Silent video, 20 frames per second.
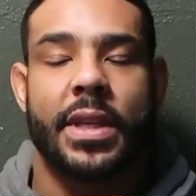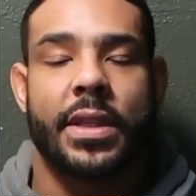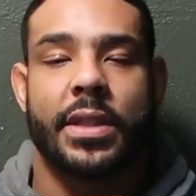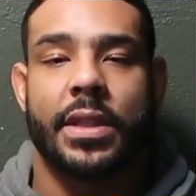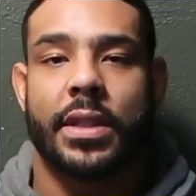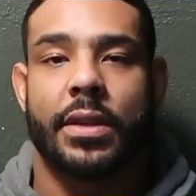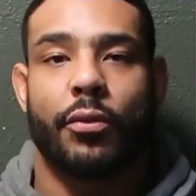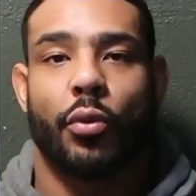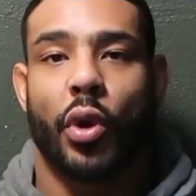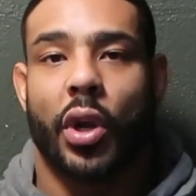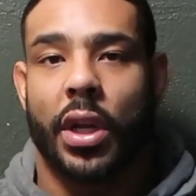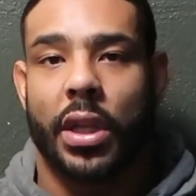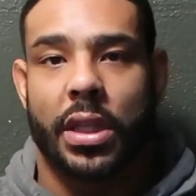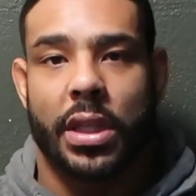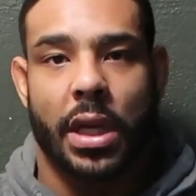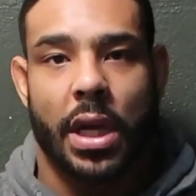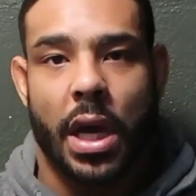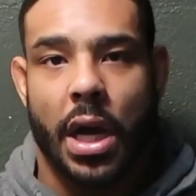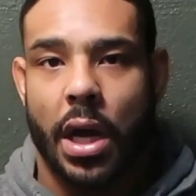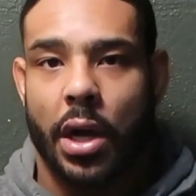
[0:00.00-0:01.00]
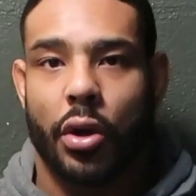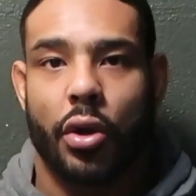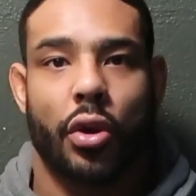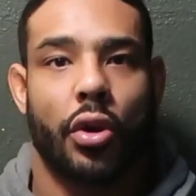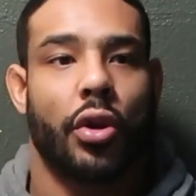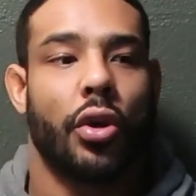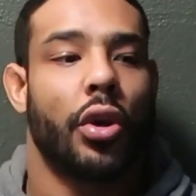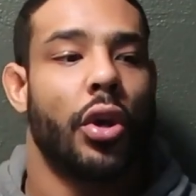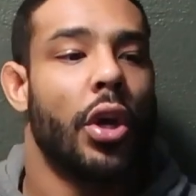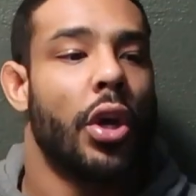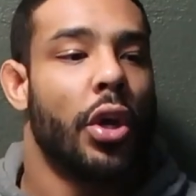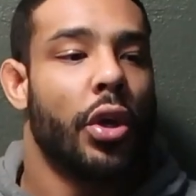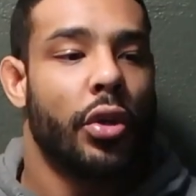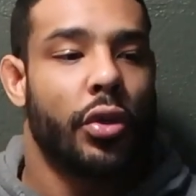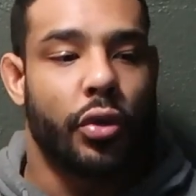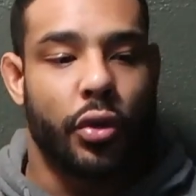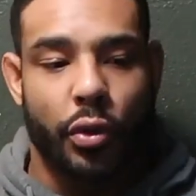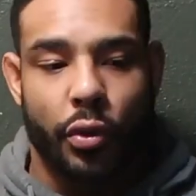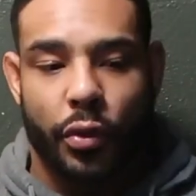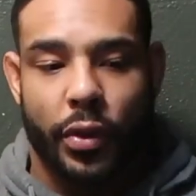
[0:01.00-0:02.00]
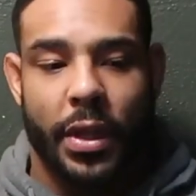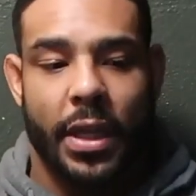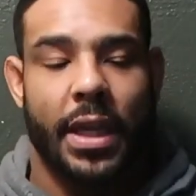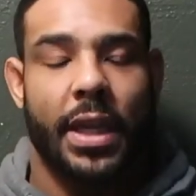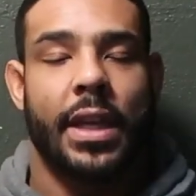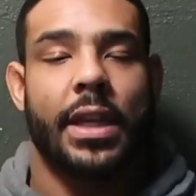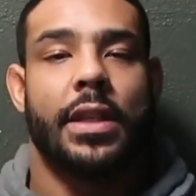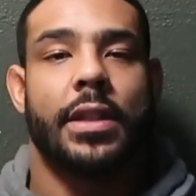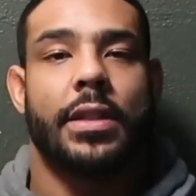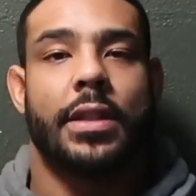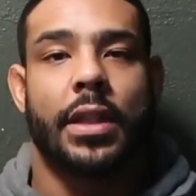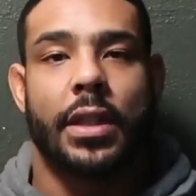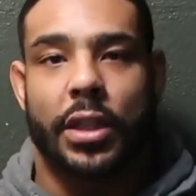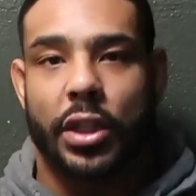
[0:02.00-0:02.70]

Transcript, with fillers: pieces of wanting to conquer, do things,